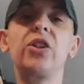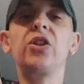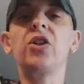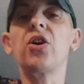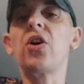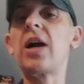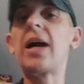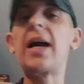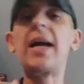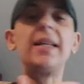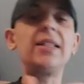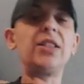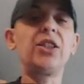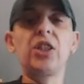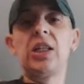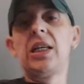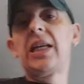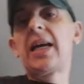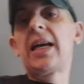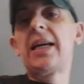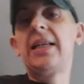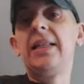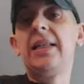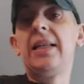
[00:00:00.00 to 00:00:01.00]
you're not
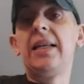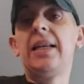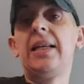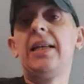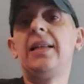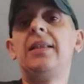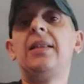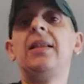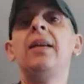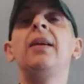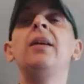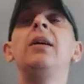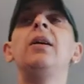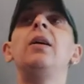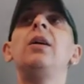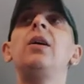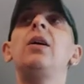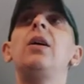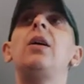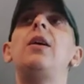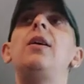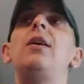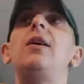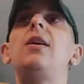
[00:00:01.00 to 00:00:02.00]
educated.
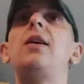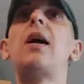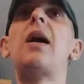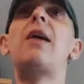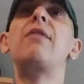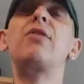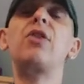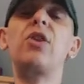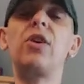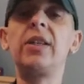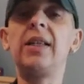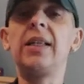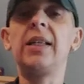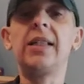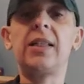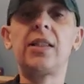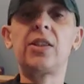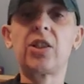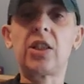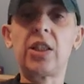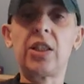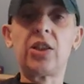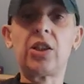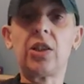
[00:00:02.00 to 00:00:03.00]
Uh, I've got an
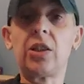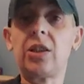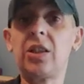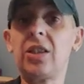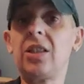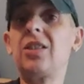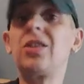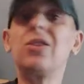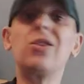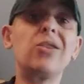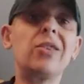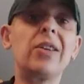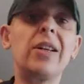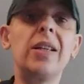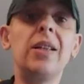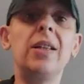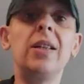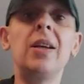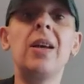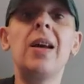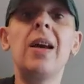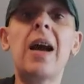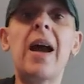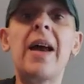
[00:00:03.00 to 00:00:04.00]
English literature degree
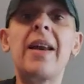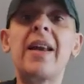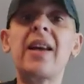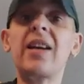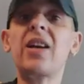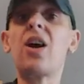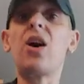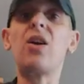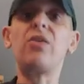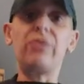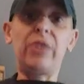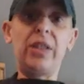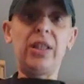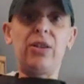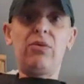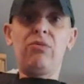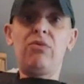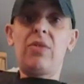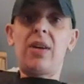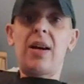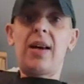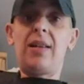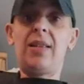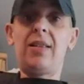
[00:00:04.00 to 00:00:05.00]
and I can't read
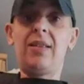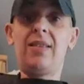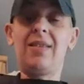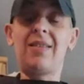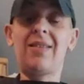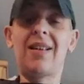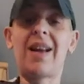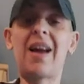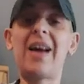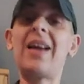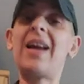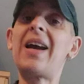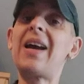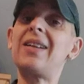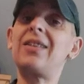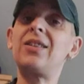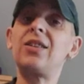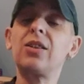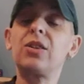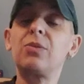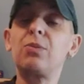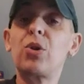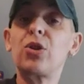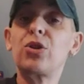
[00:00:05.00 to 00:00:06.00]
and write. I had
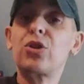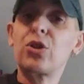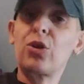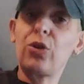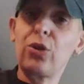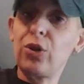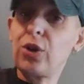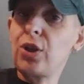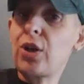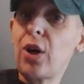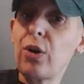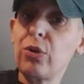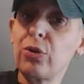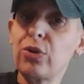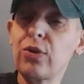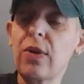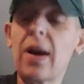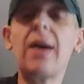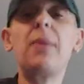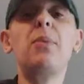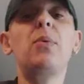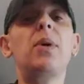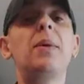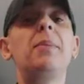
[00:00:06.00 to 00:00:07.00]
a, what's called a
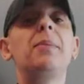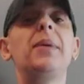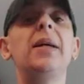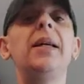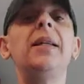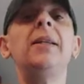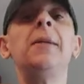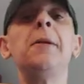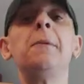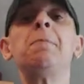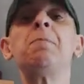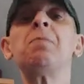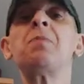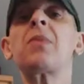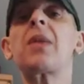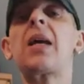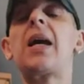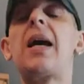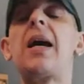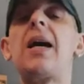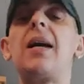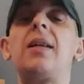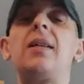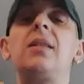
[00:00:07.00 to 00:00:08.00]
ghostwriter with me
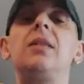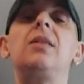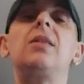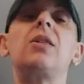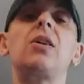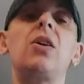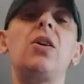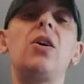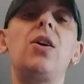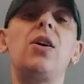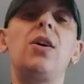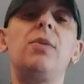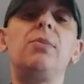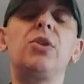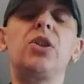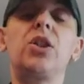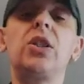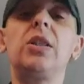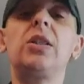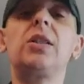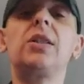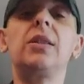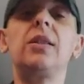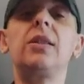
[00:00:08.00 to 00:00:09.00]
and um,
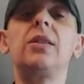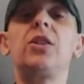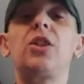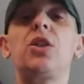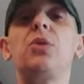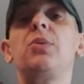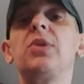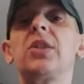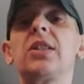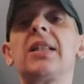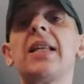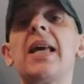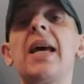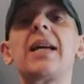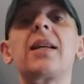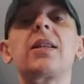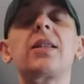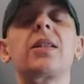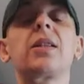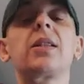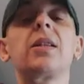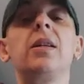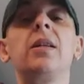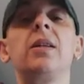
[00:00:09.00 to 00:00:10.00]
she's an, she was an
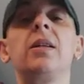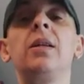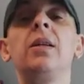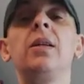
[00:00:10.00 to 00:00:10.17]
ex